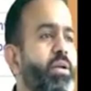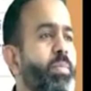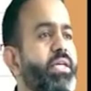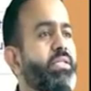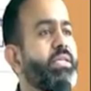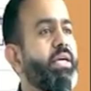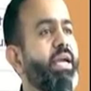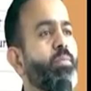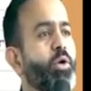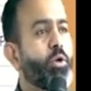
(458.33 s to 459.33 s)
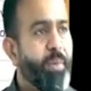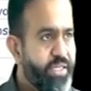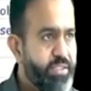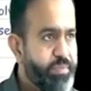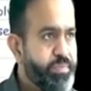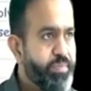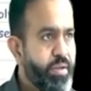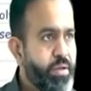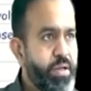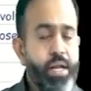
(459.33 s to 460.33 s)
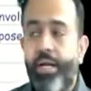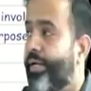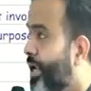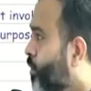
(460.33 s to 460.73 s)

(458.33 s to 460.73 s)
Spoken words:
places and monuments. Now